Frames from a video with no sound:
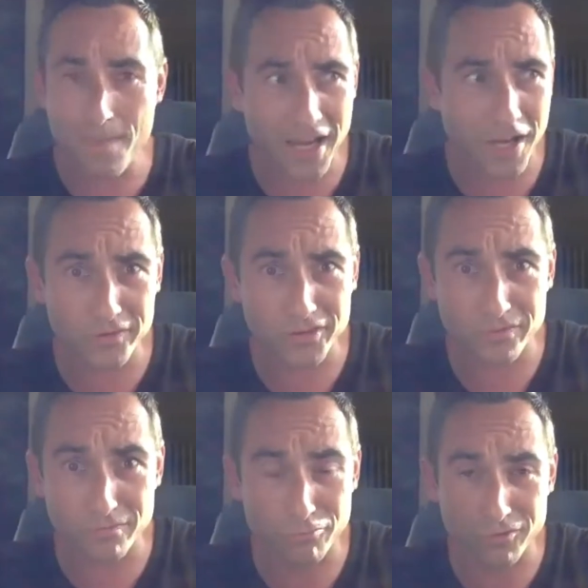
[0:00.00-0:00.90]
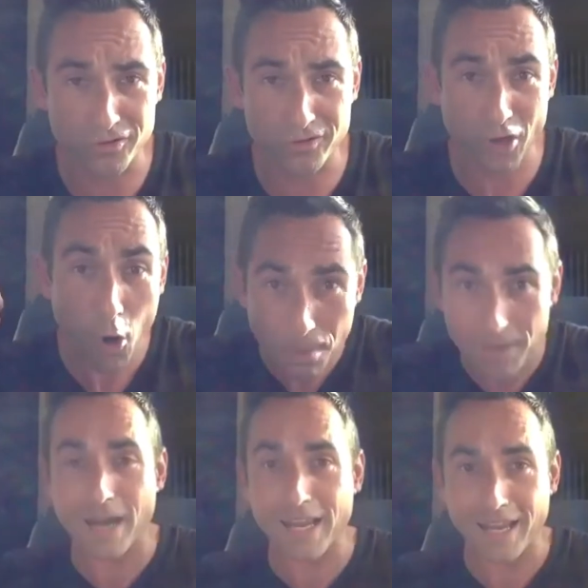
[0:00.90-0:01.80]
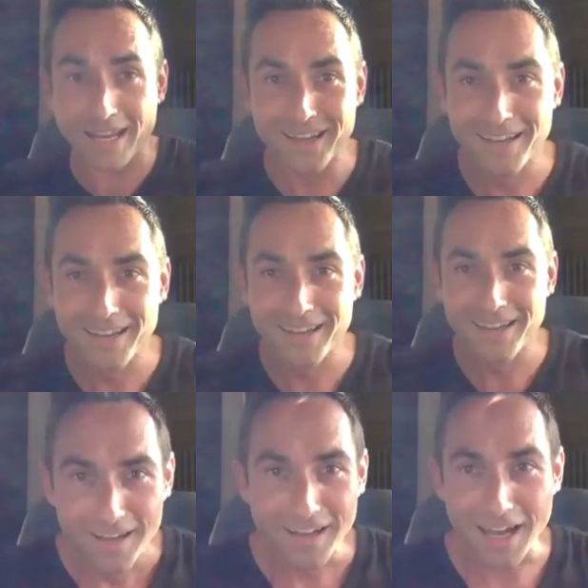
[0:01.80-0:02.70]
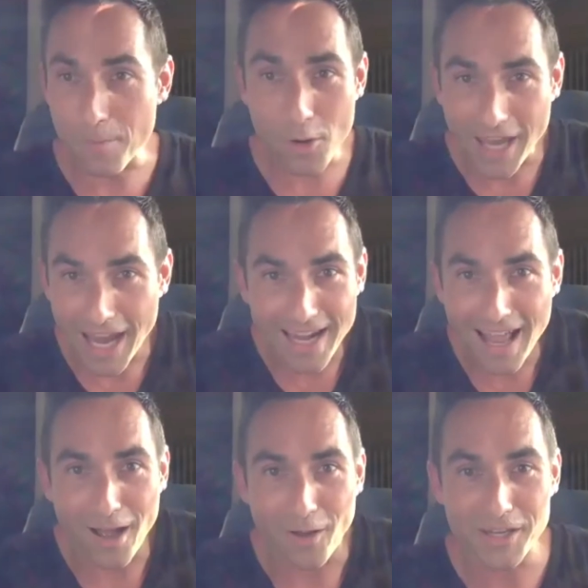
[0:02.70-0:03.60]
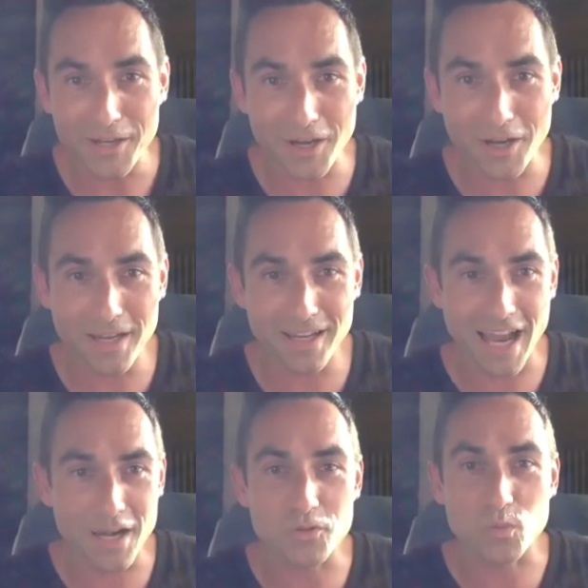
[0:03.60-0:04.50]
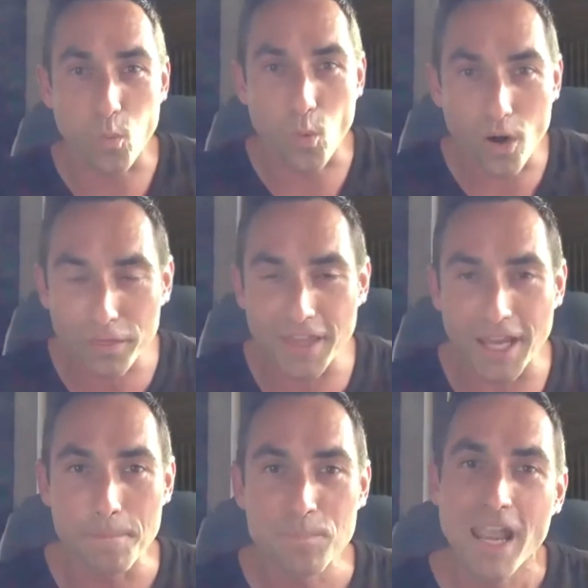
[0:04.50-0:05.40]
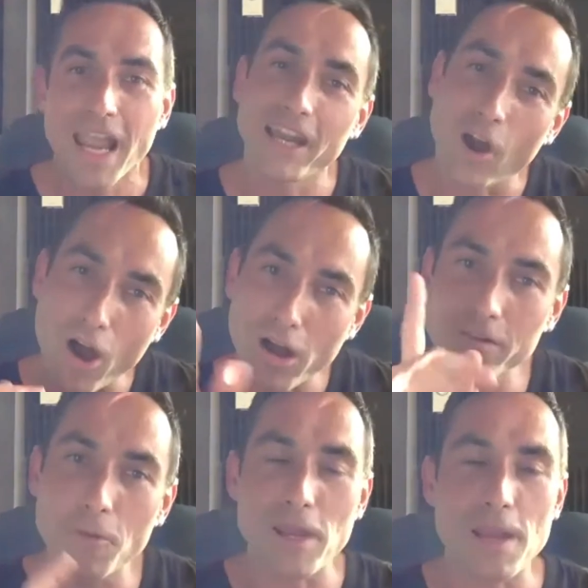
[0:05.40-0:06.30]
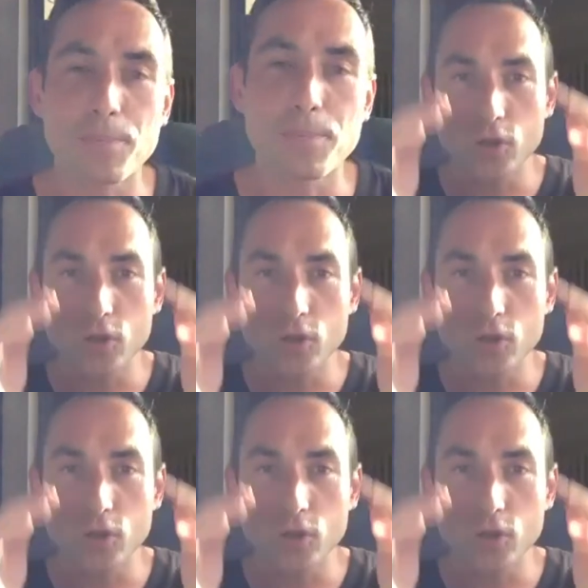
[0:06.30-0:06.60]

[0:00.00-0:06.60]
make stupid money. And I'm okay now, you know what I mean? And it was worth it. And all the people